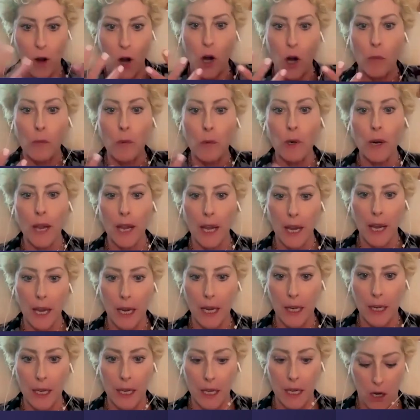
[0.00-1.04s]
our
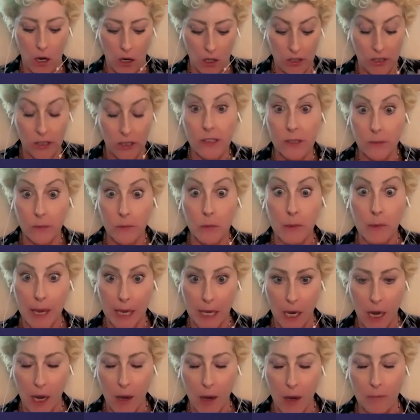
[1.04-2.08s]
brain and our system's
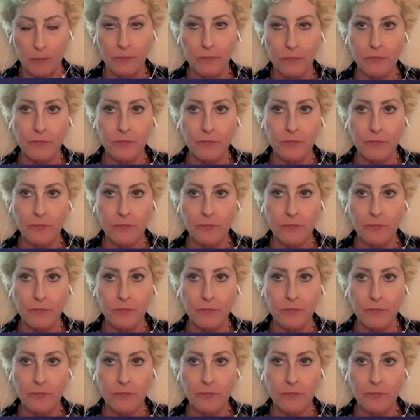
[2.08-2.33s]
makeup.